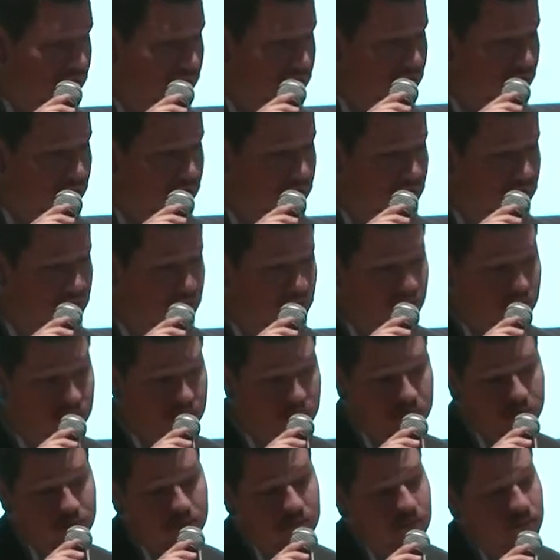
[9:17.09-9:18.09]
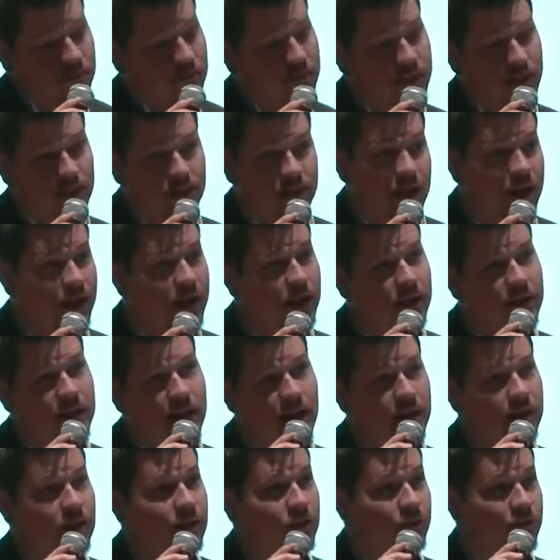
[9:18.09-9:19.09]
then they can
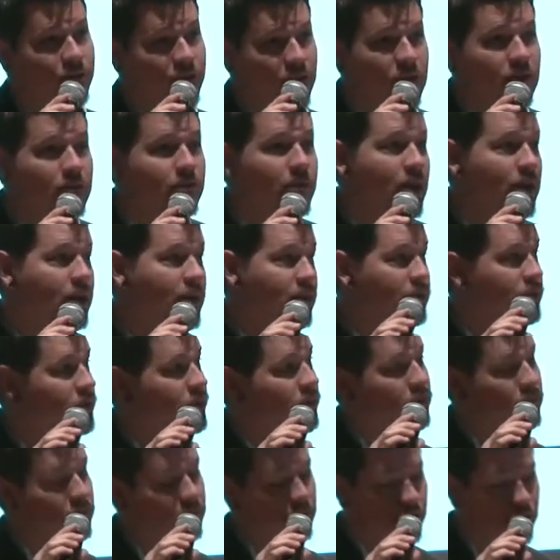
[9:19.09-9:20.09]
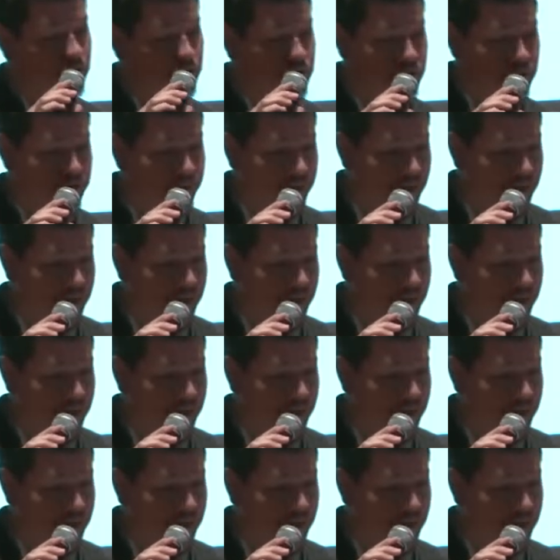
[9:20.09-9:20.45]
edit your theme and insert malicious